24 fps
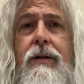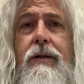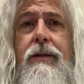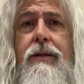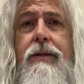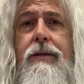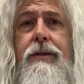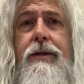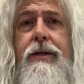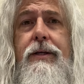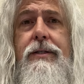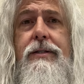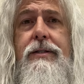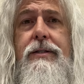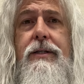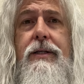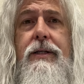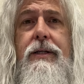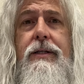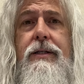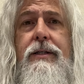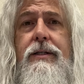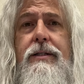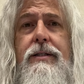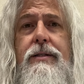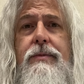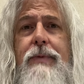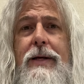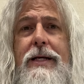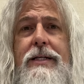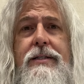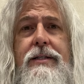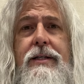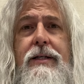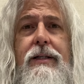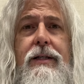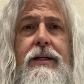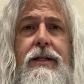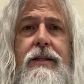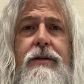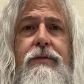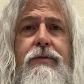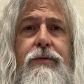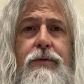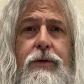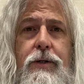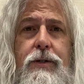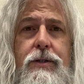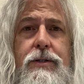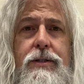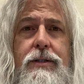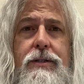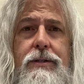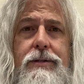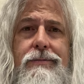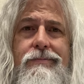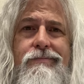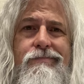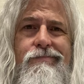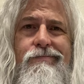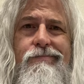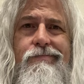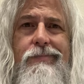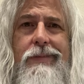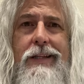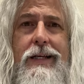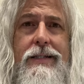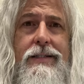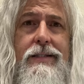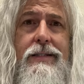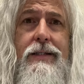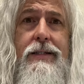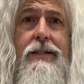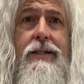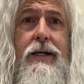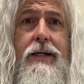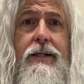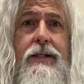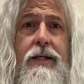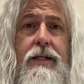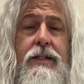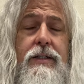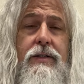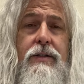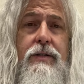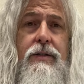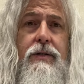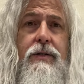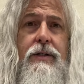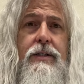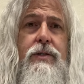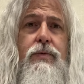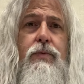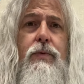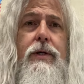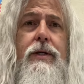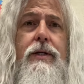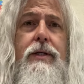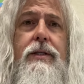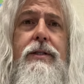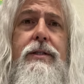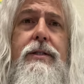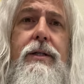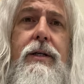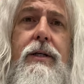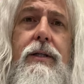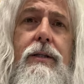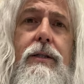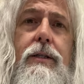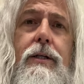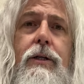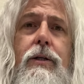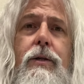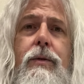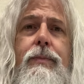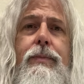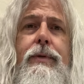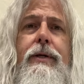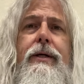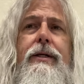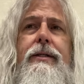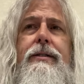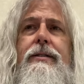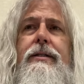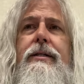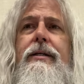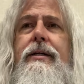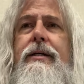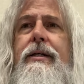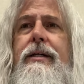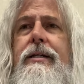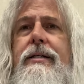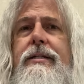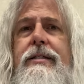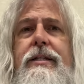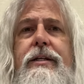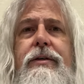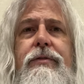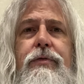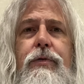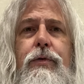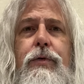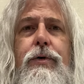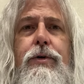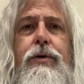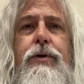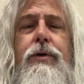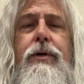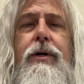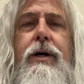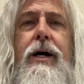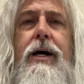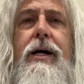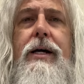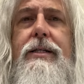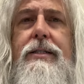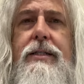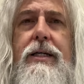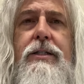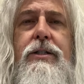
This is basically the first lesson, I guess. This week is a little bit easy for you guys.